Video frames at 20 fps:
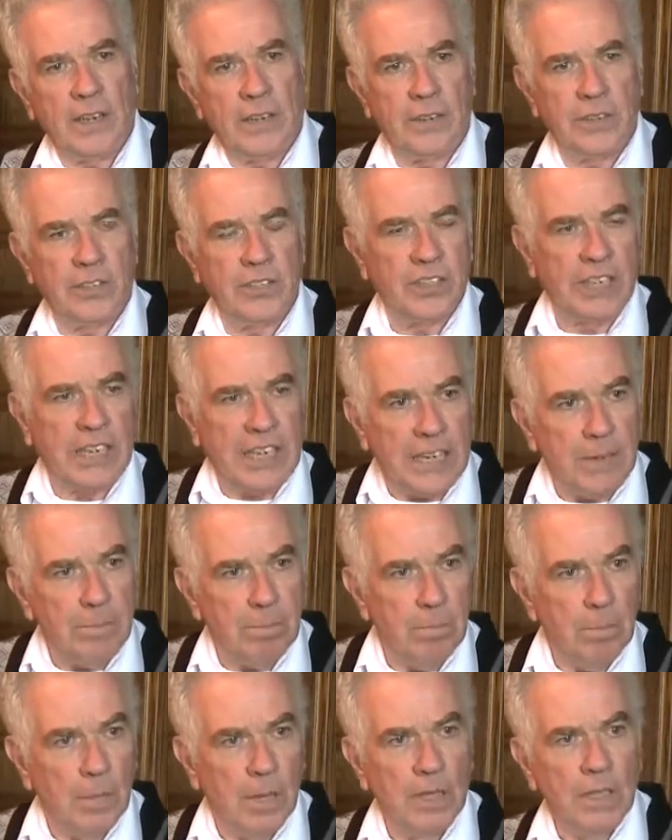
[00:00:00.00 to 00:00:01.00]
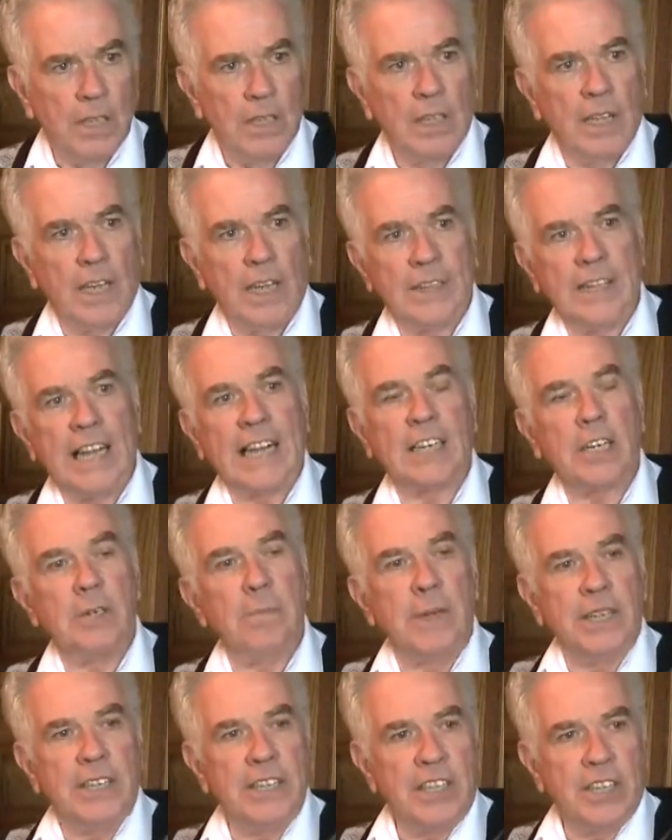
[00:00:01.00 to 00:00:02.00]
scheme, and that
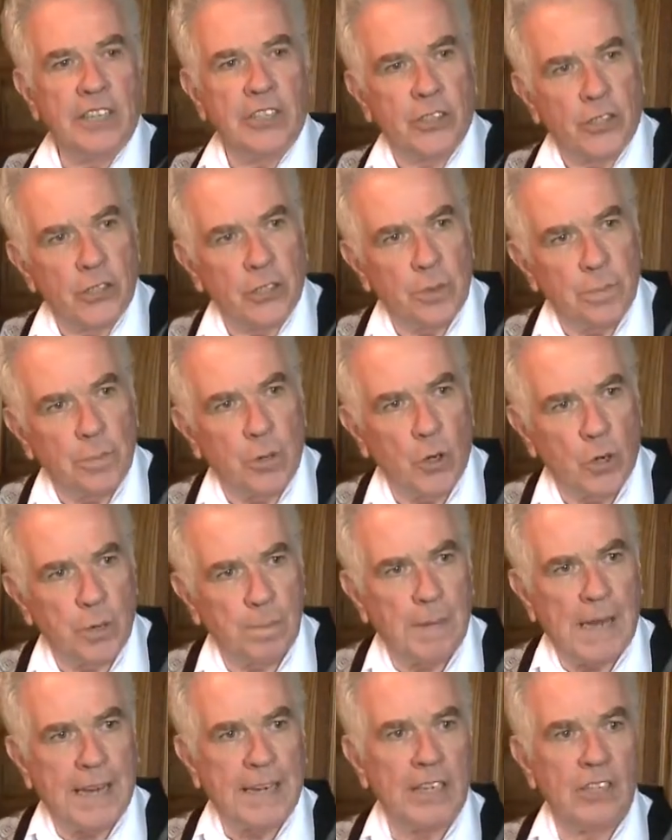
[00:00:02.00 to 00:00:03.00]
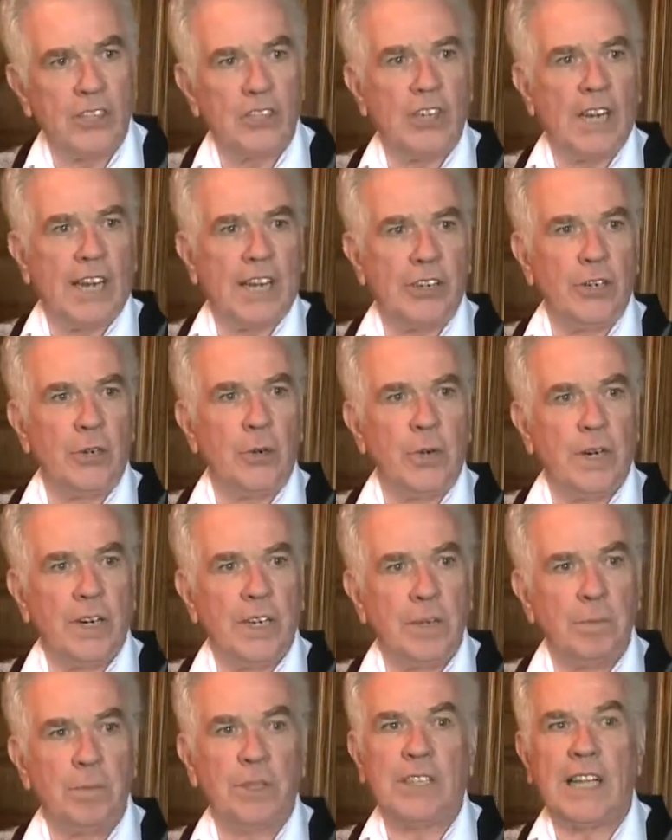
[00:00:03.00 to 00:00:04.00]
committee is to report back in
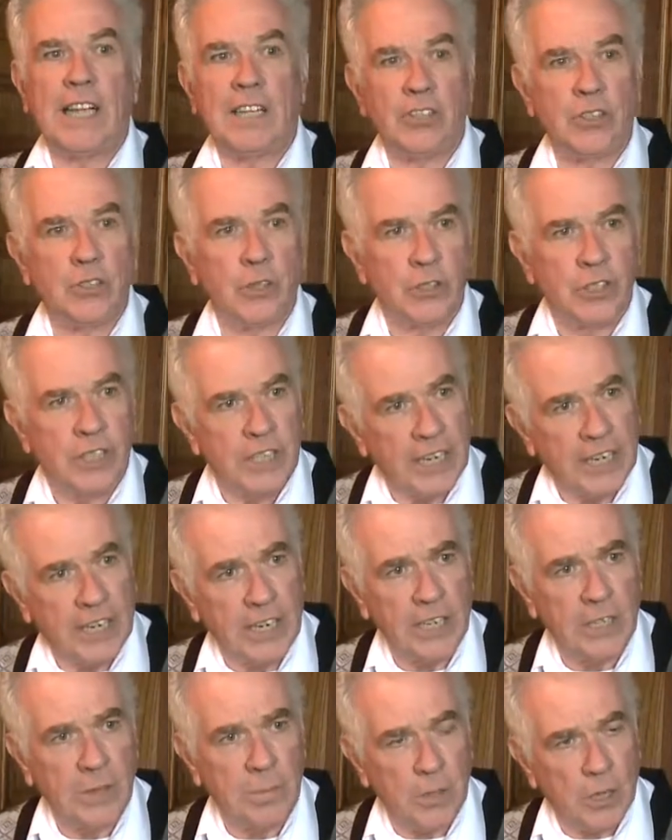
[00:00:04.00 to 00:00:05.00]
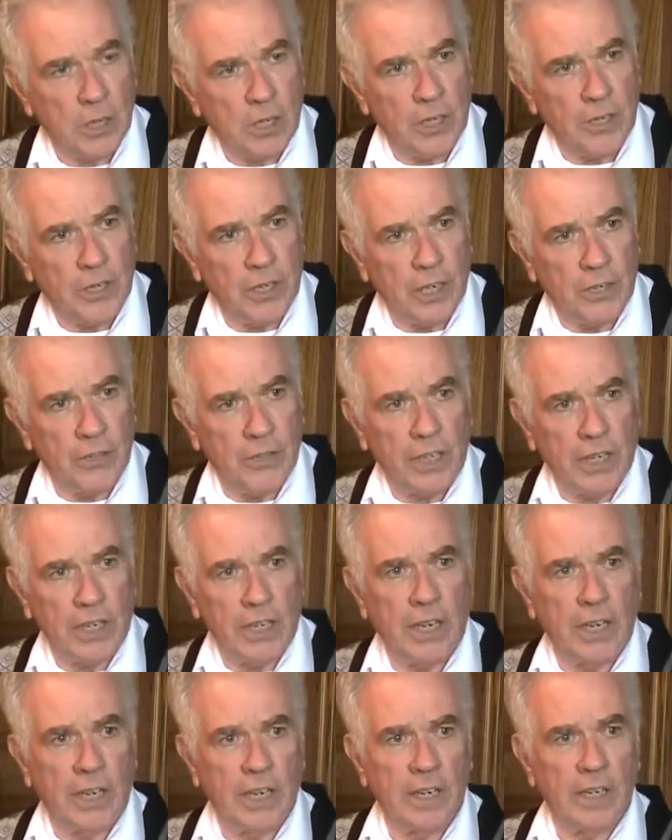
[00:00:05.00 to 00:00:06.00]
January, but that's just kicking the ball down
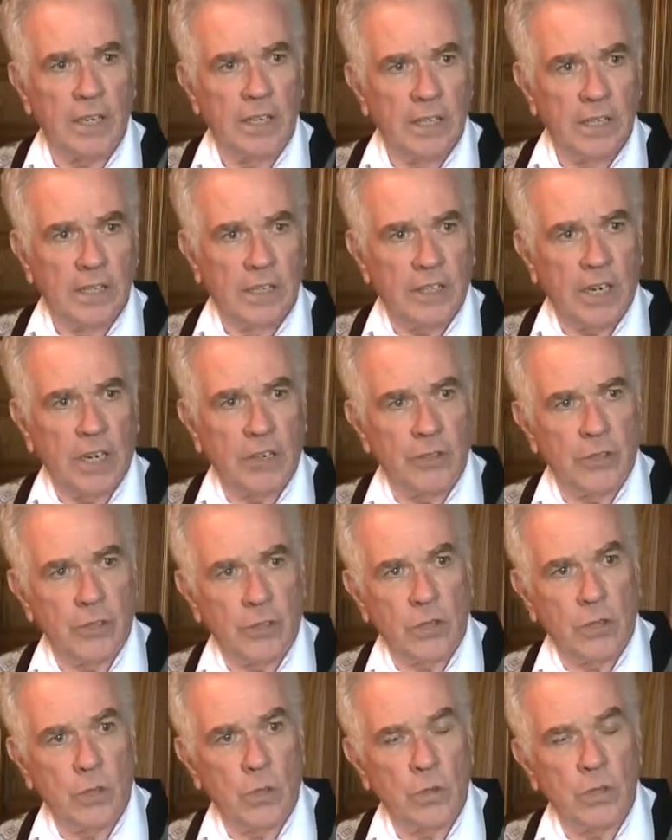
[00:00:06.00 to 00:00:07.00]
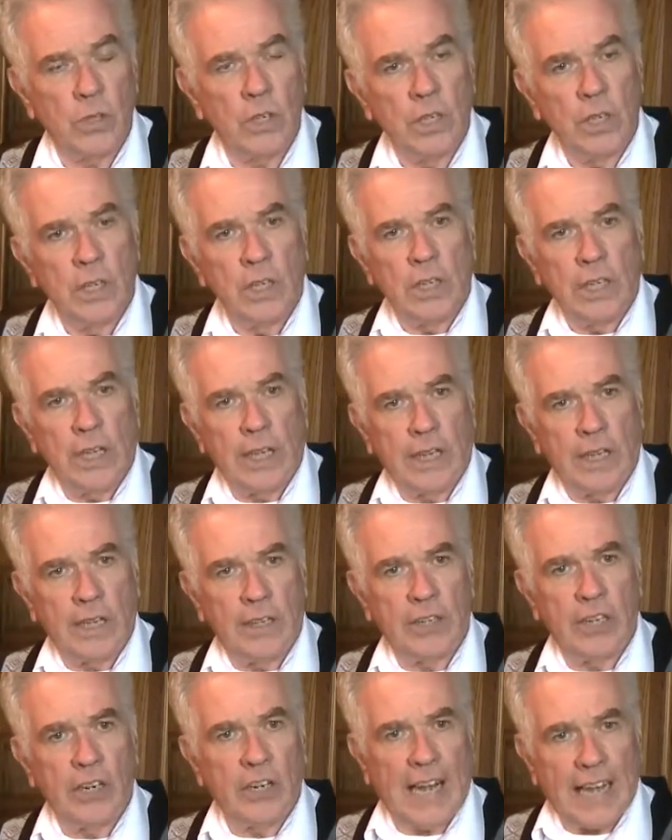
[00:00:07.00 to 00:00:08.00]
the road.
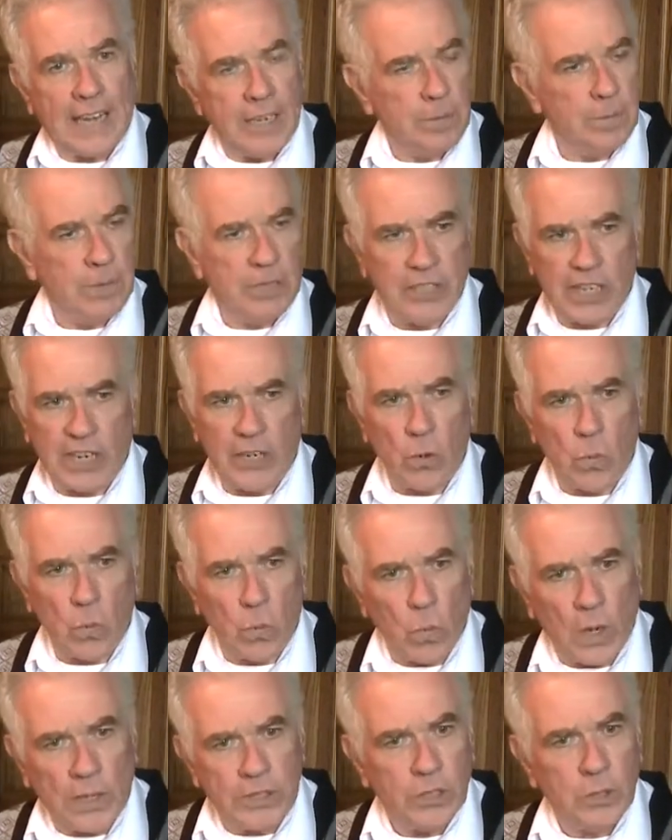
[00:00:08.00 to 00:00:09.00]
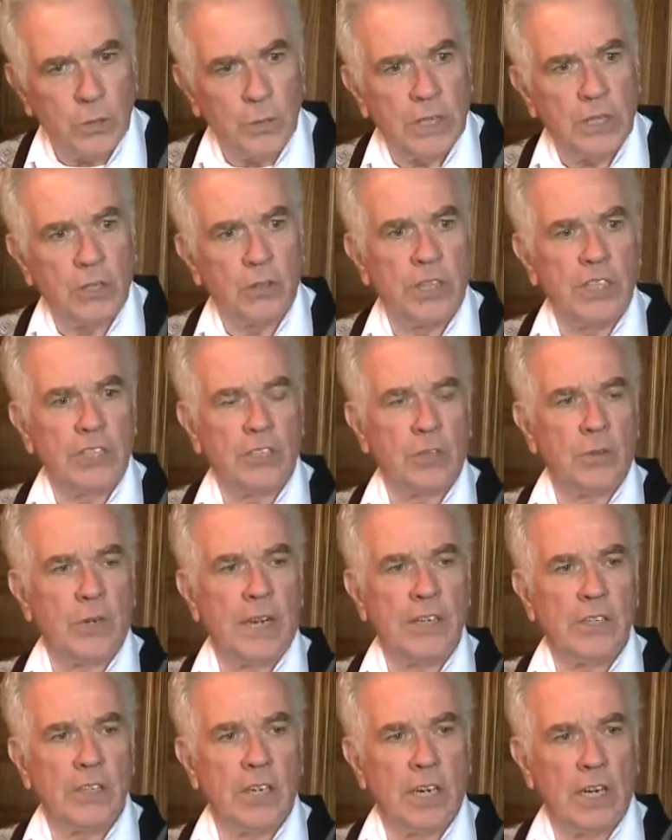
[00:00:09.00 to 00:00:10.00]
They're adamant they don't want to increase the
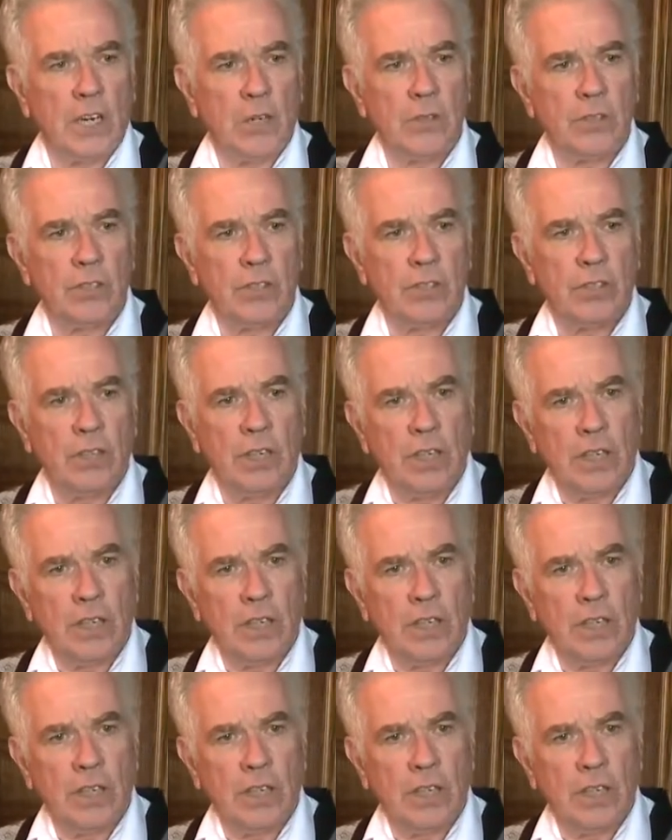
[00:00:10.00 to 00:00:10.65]
rent allowance.